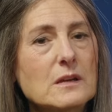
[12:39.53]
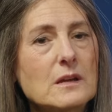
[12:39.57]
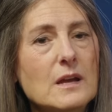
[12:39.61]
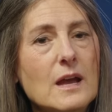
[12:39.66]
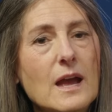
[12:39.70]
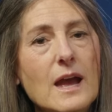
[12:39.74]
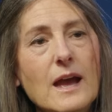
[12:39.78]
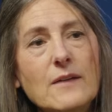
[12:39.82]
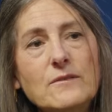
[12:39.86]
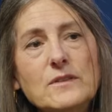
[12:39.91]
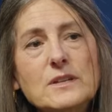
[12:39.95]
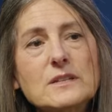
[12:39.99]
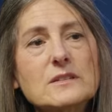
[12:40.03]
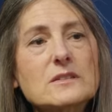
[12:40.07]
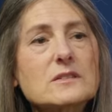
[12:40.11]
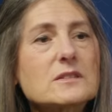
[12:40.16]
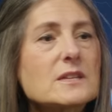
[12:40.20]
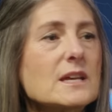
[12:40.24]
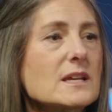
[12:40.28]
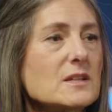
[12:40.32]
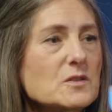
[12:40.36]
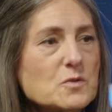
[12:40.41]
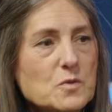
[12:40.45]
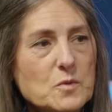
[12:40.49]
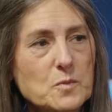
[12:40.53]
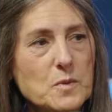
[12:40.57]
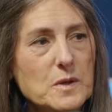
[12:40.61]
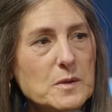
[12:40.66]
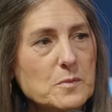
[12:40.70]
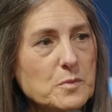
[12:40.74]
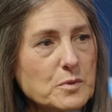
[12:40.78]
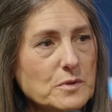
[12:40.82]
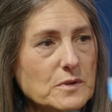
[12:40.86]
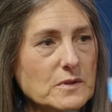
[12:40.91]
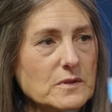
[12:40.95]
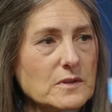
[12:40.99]
having sex with
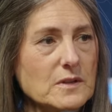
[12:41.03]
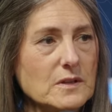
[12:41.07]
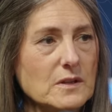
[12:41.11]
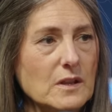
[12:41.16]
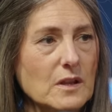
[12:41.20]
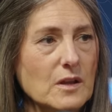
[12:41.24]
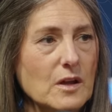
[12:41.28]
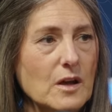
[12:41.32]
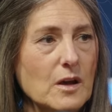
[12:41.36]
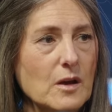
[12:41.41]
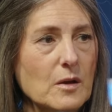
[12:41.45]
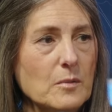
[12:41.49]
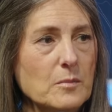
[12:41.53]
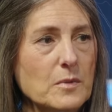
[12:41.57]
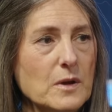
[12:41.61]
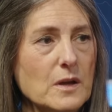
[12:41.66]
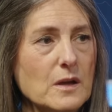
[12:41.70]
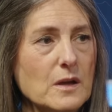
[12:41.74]
people in the club,